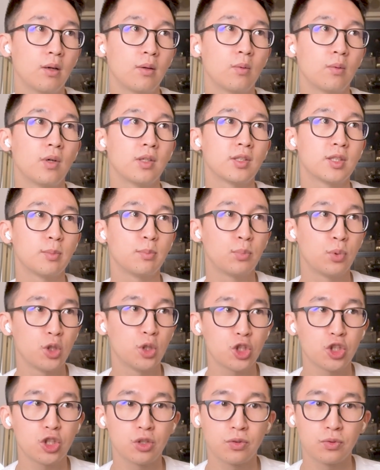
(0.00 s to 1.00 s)
was a
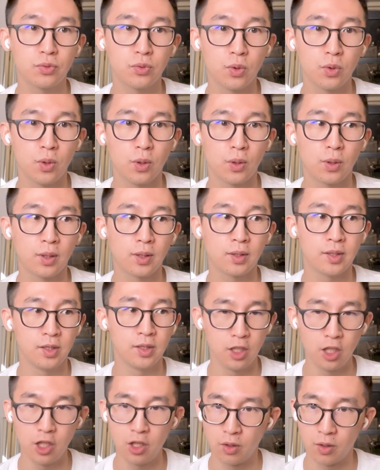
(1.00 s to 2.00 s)
push for the
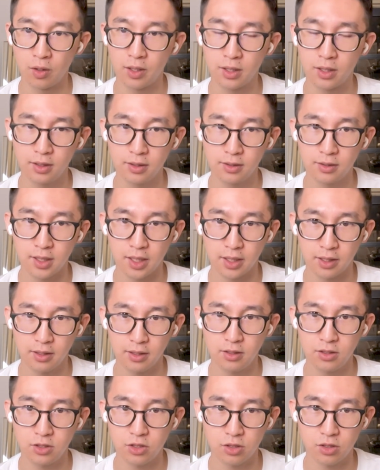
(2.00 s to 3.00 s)
New York tech
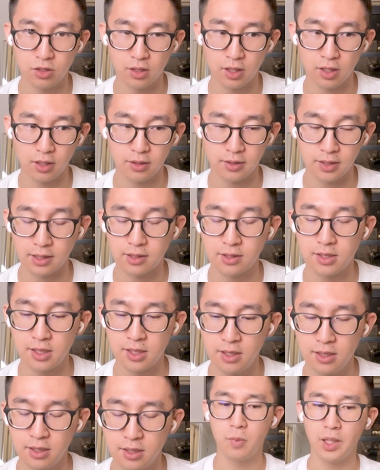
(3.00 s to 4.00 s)

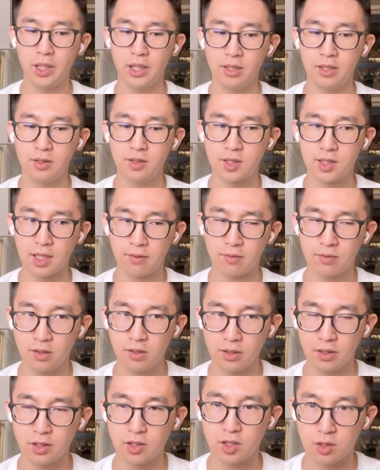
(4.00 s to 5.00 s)
scene. It is
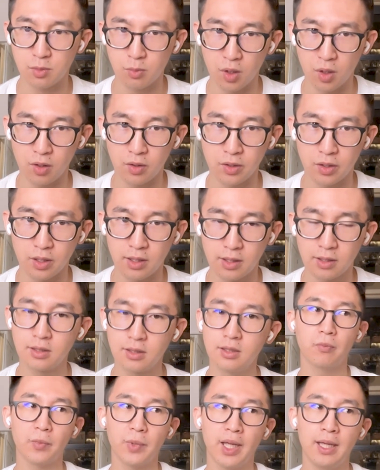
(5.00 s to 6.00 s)
definitely
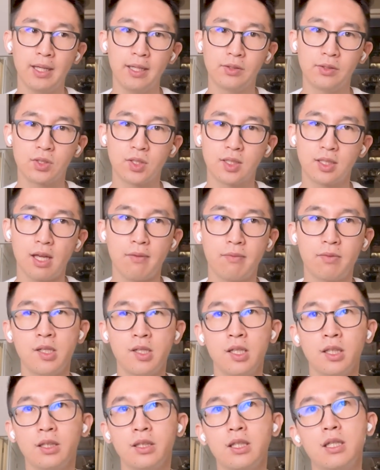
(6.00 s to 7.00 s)
smaller, and it's
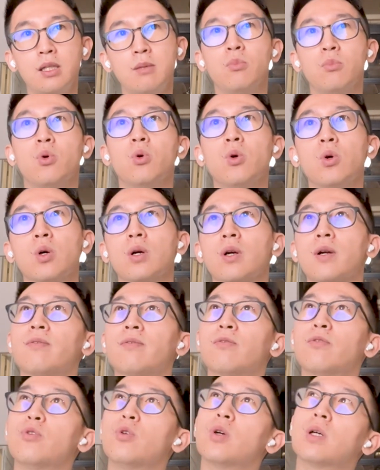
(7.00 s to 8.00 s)
definitely more
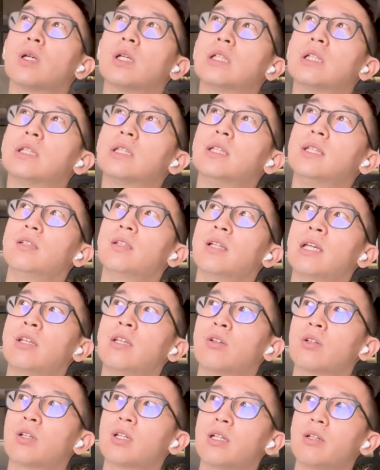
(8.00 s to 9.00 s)
for like
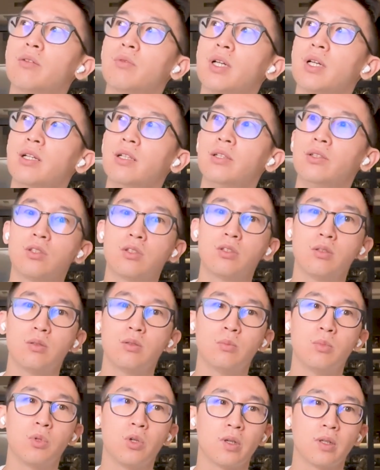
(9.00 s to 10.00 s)
you're gonna run
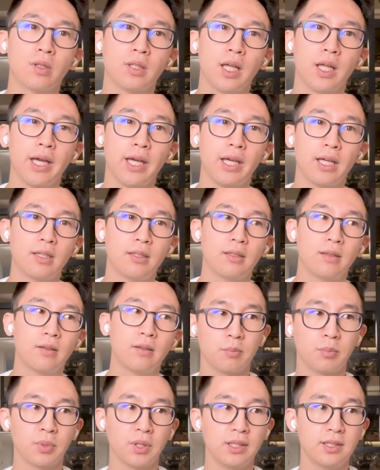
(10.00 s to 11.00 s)
into more like
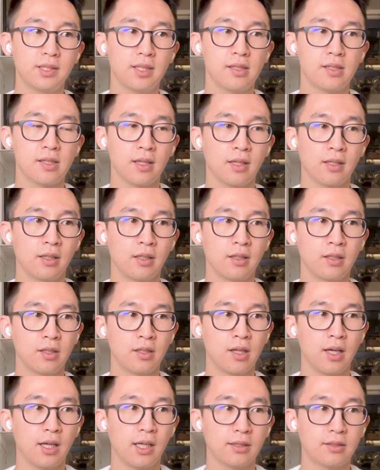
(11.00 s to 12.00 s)
places that are
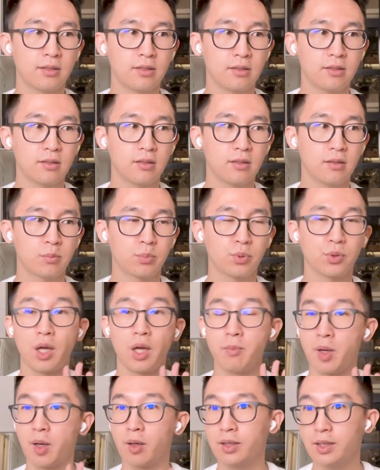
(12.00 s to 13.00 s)
not
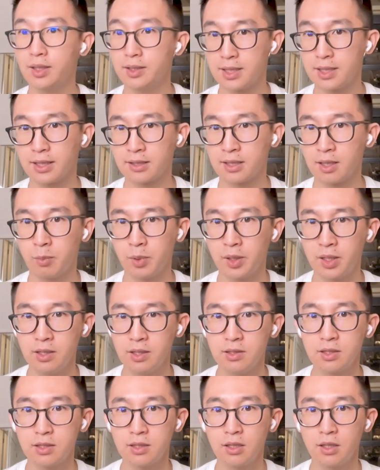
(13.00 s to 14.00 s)
primarily tech
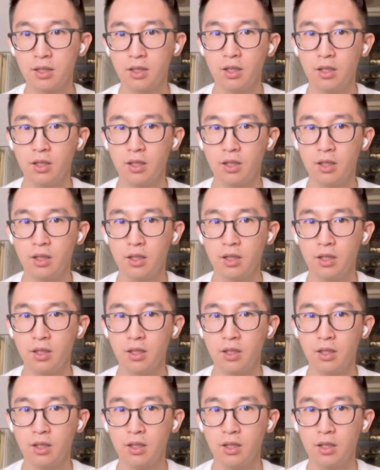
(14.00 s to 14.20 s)
companies.